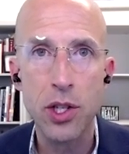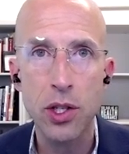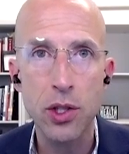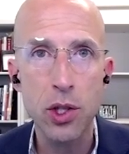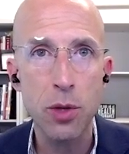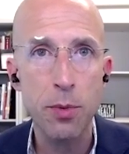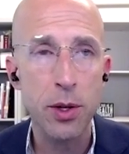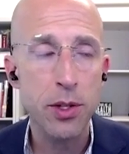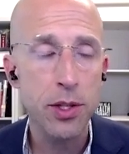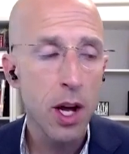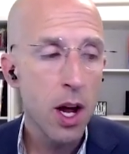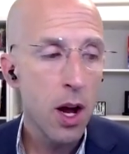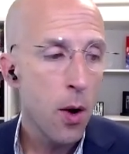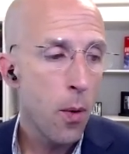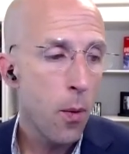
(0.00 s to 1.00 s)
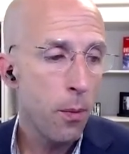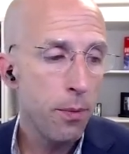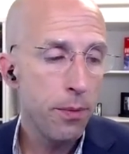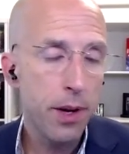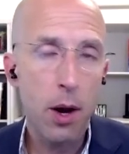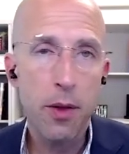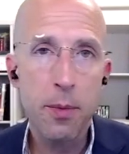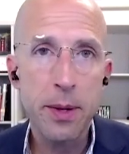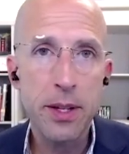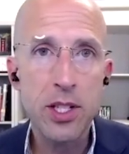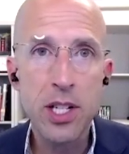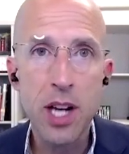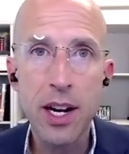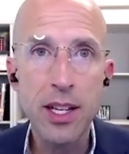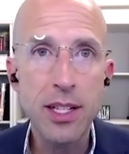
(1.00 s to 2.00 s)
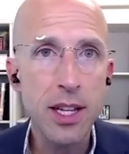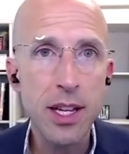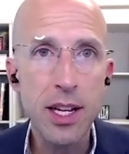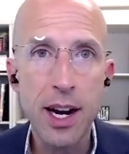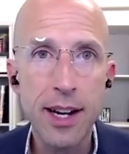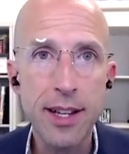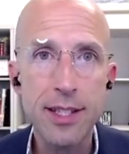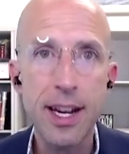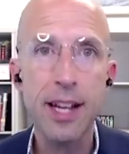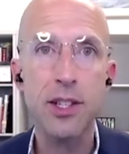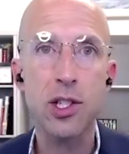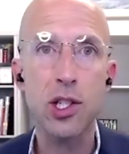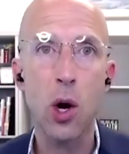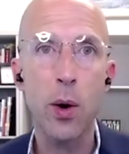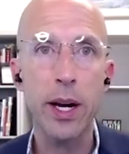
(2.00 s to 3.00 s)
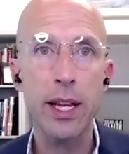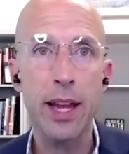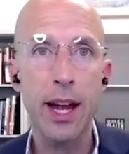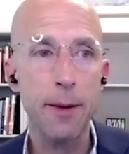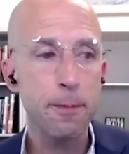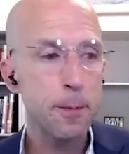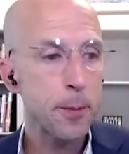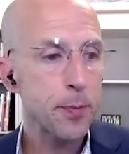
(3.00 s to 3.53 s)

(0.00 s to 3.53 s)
consumers. Right. You know, there have been studies in the United States showing that